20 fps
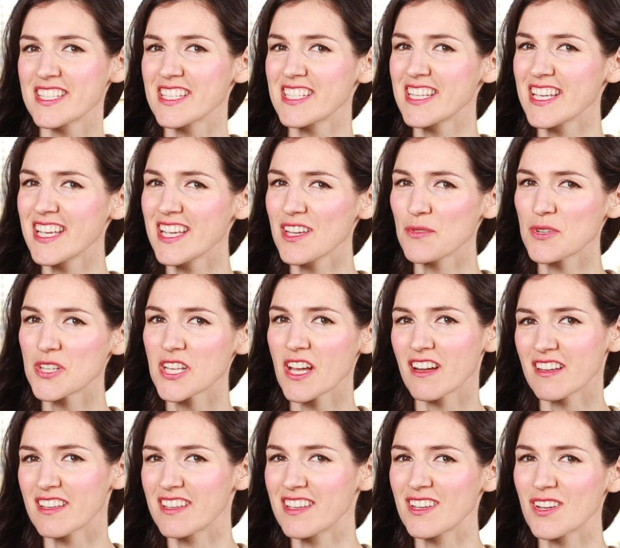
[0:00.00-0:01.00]
Today we're
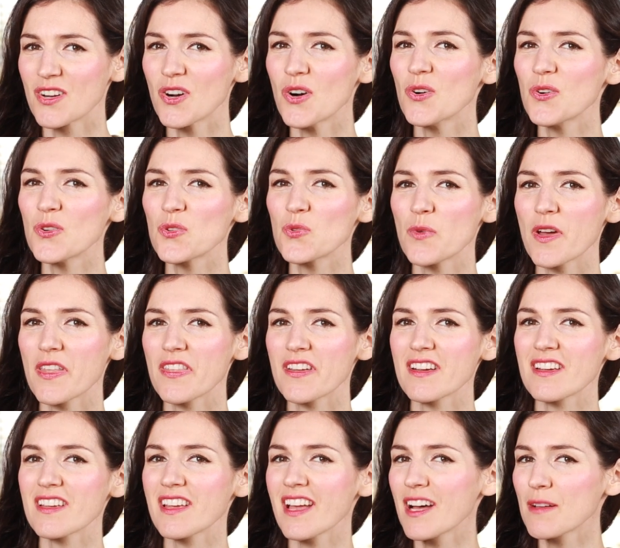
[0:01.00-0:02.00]
talking cold
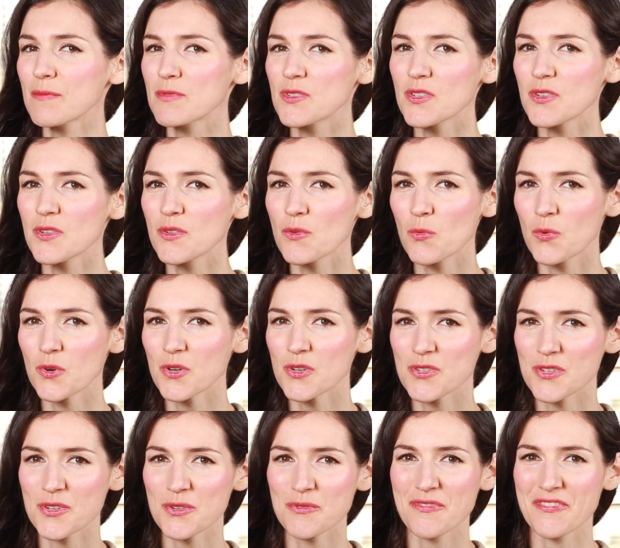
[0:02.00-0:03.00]
weather capsule
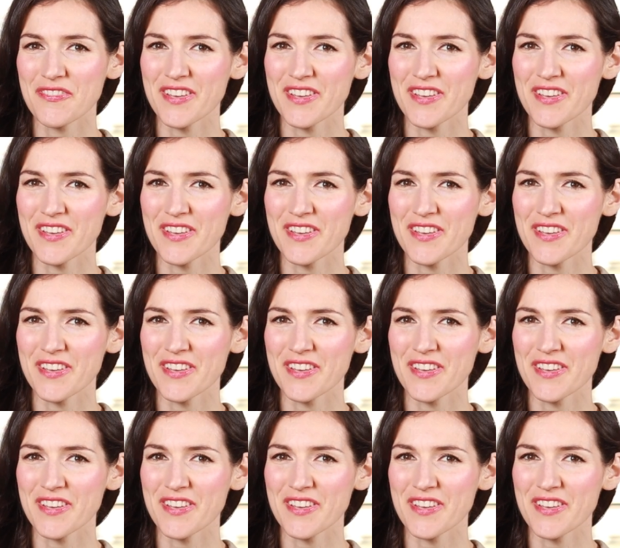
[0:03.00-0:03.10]
wardrobe